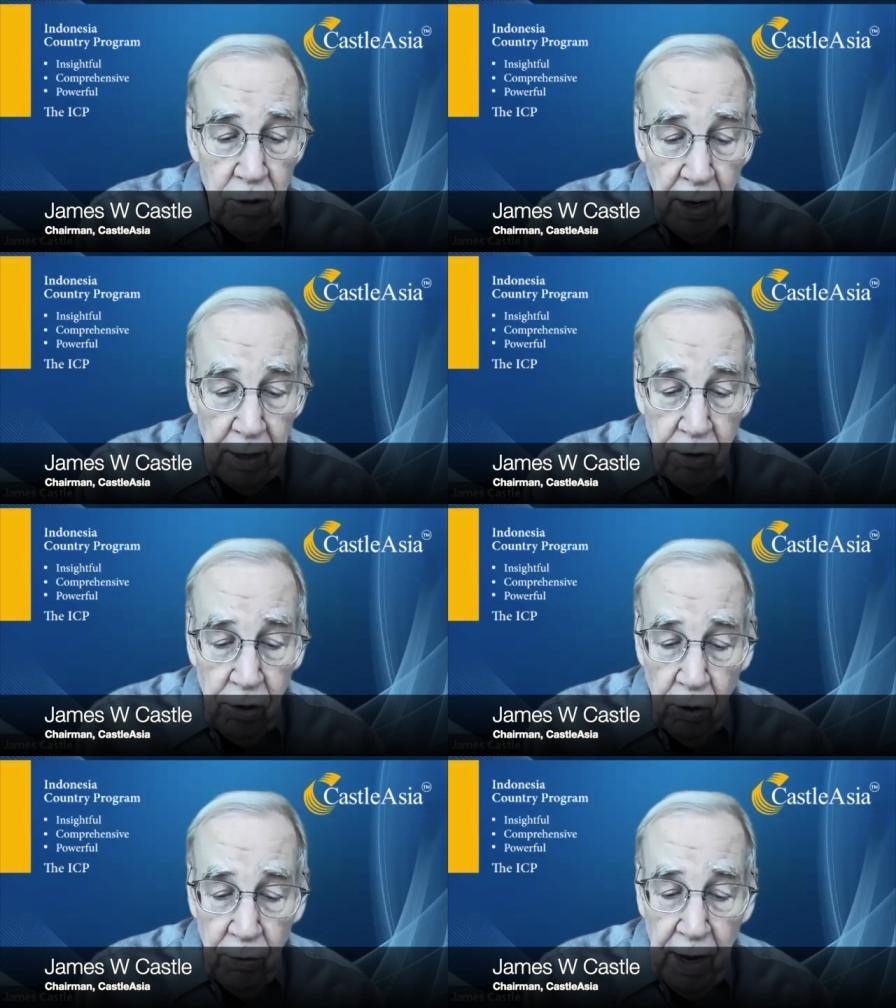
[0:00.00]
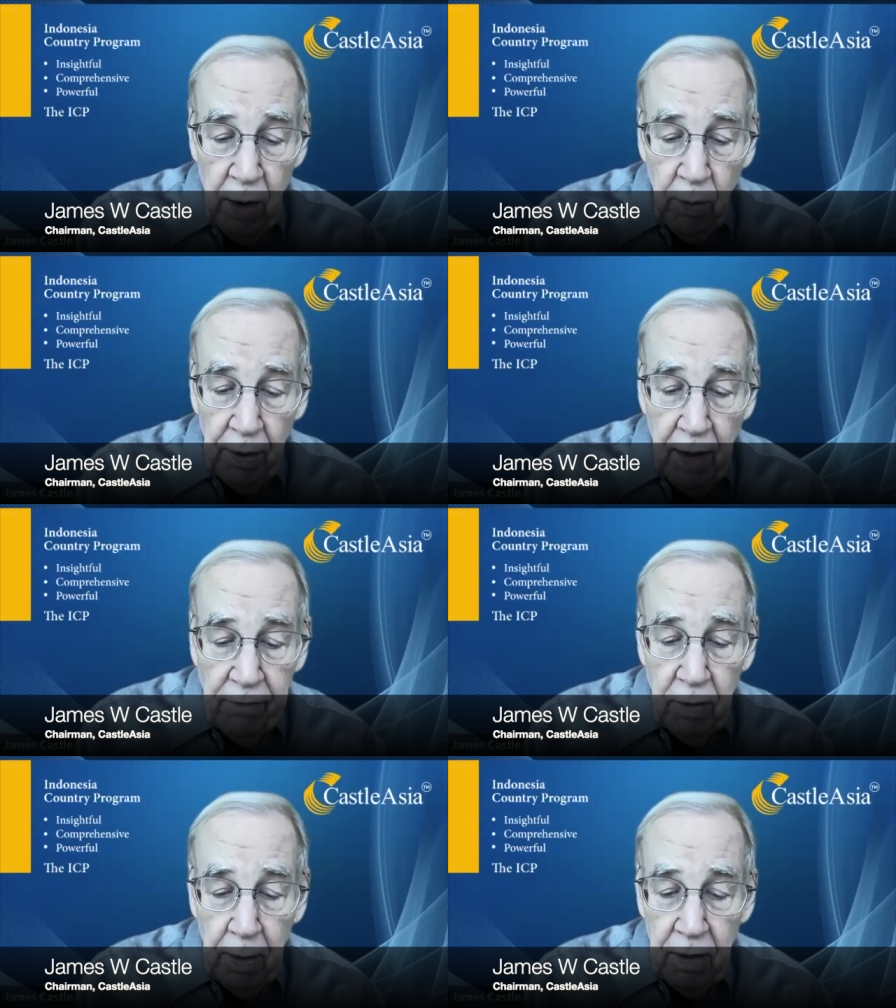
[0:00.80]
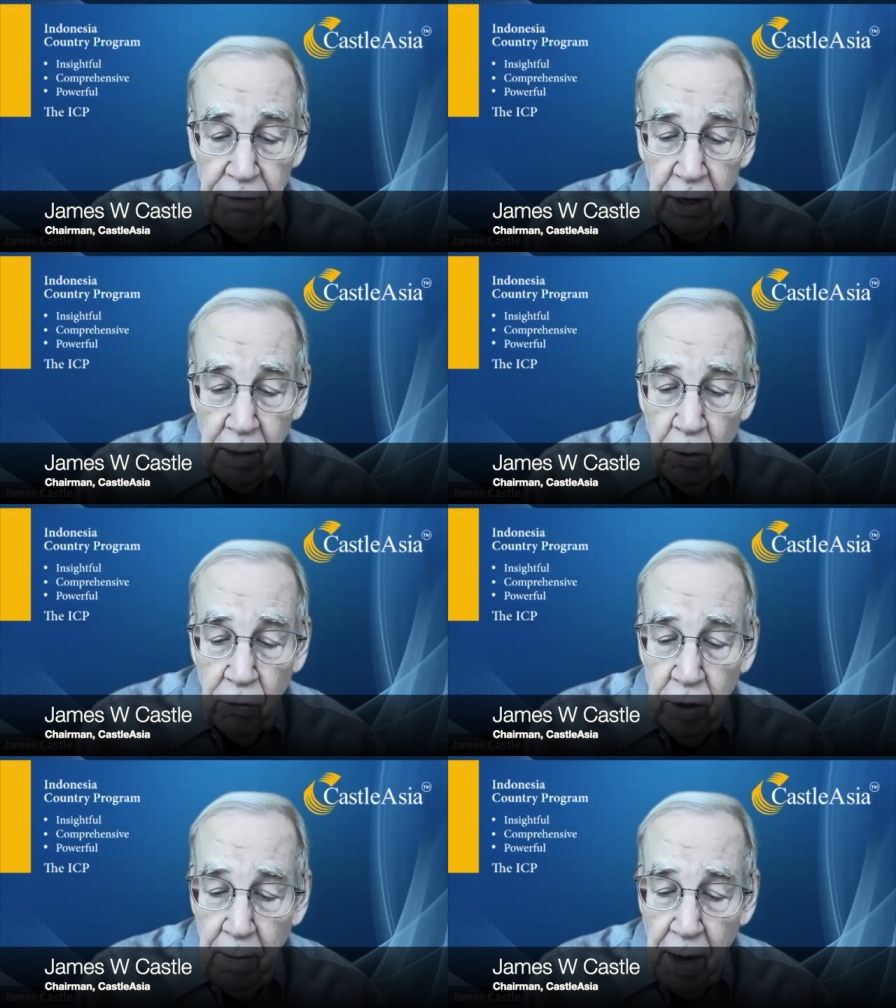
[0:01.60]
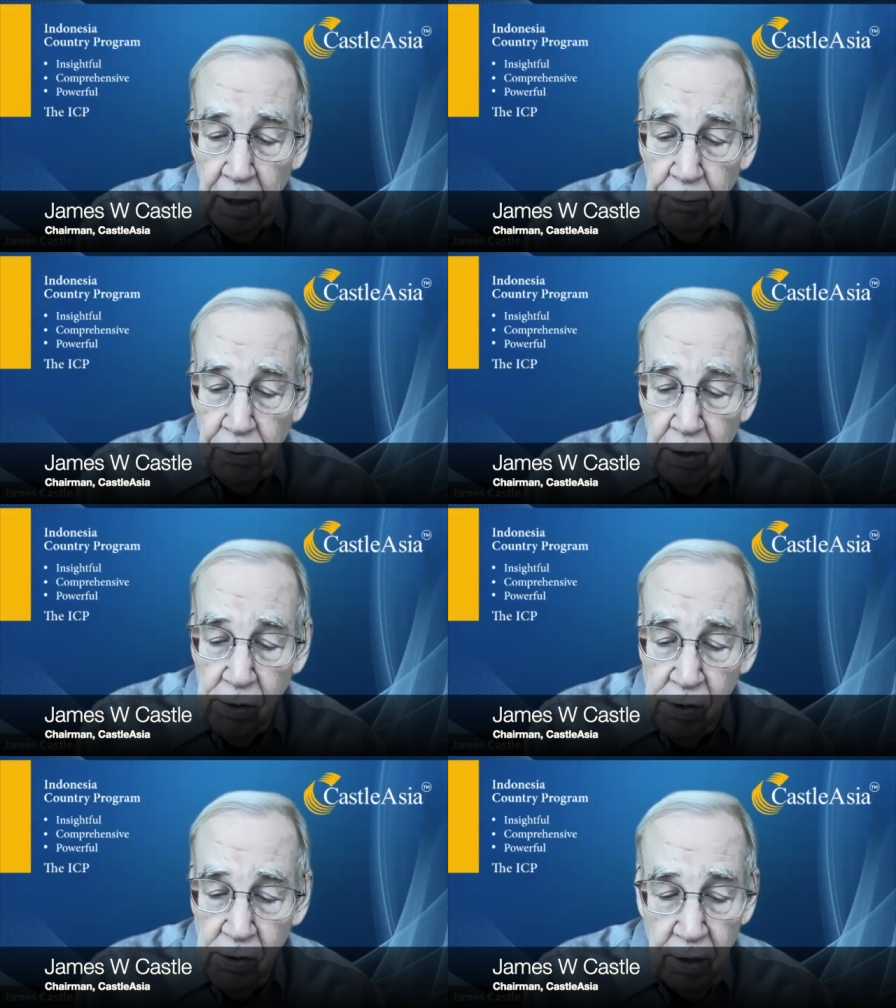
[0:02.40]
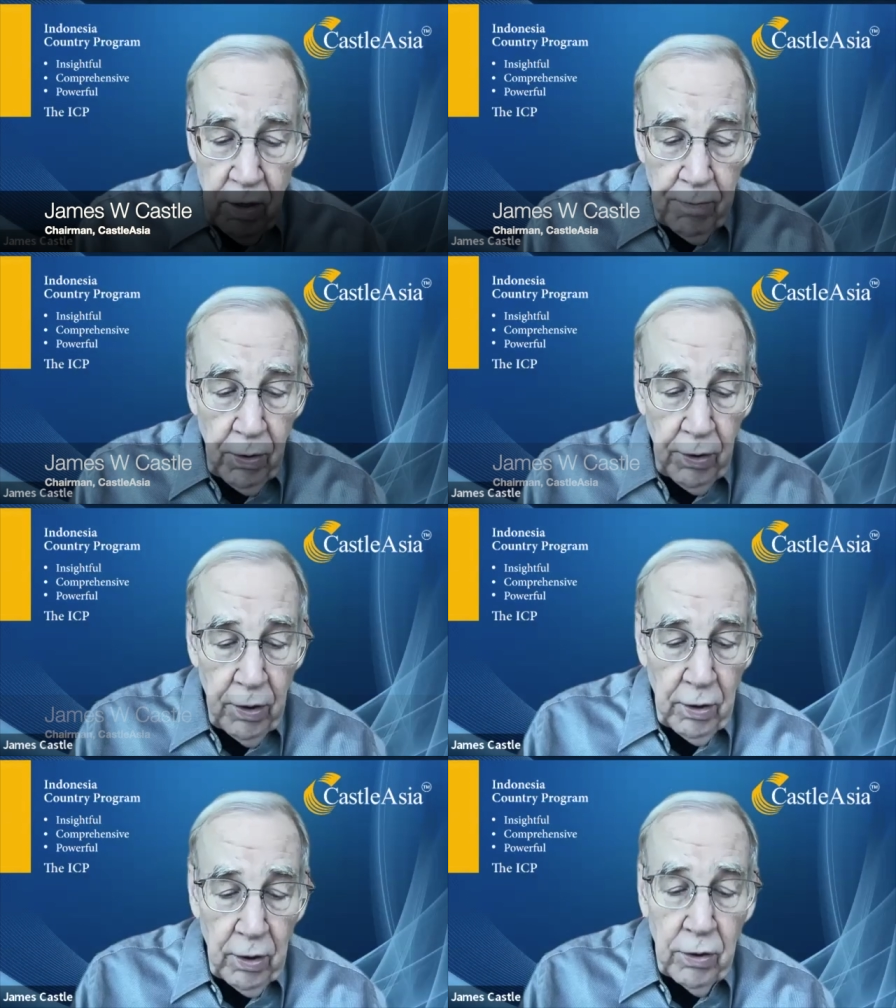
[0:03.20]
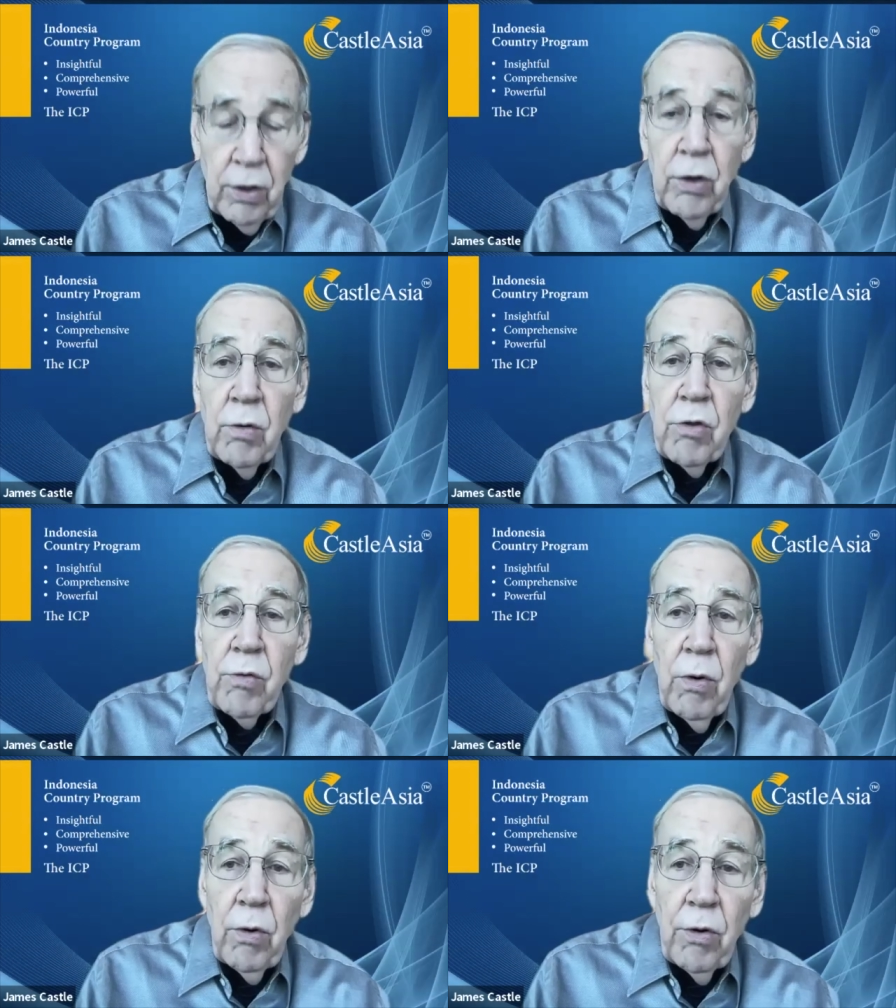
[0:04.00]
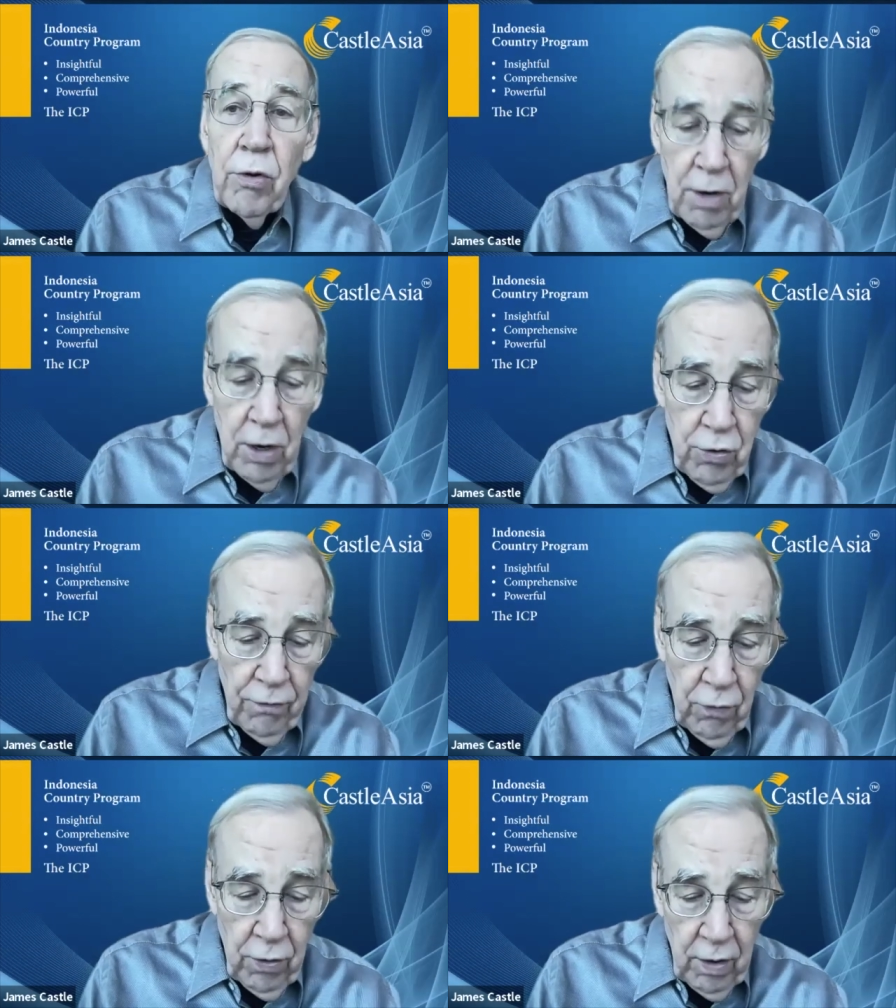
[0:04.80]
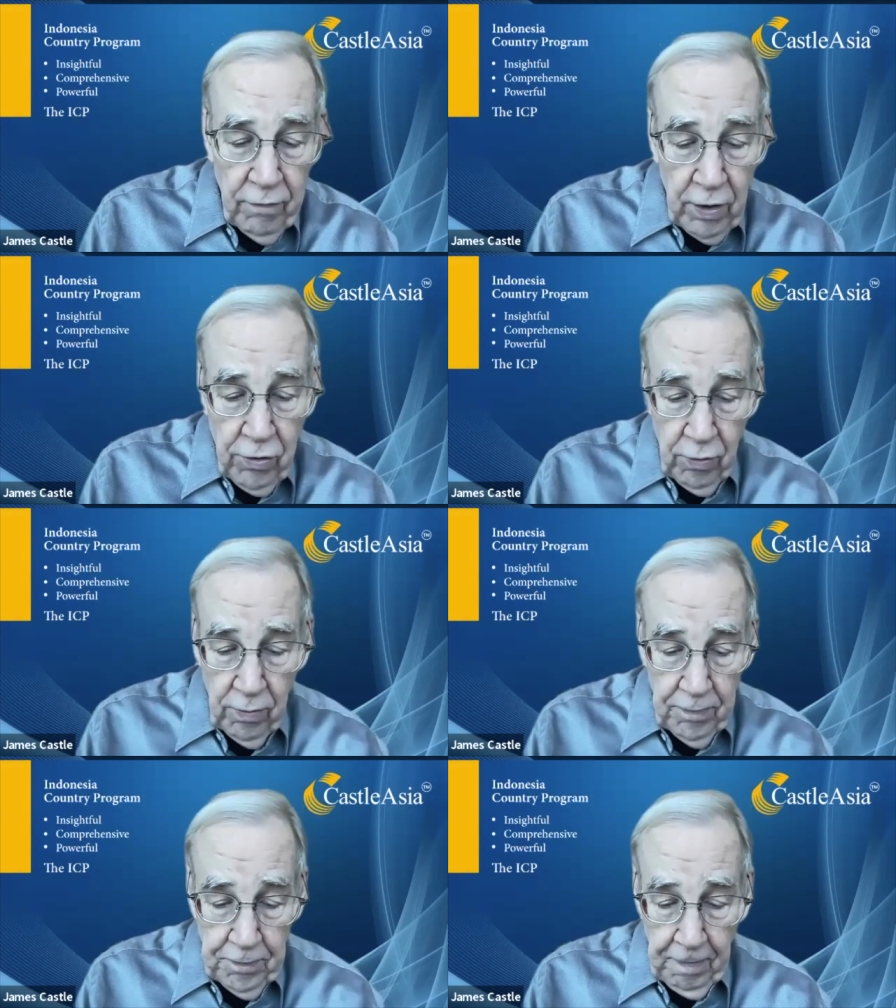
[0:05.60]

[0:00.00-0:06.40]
China's slowdown will inevitably affect both commodity prices and its ability to continue its role as a major foreign investor.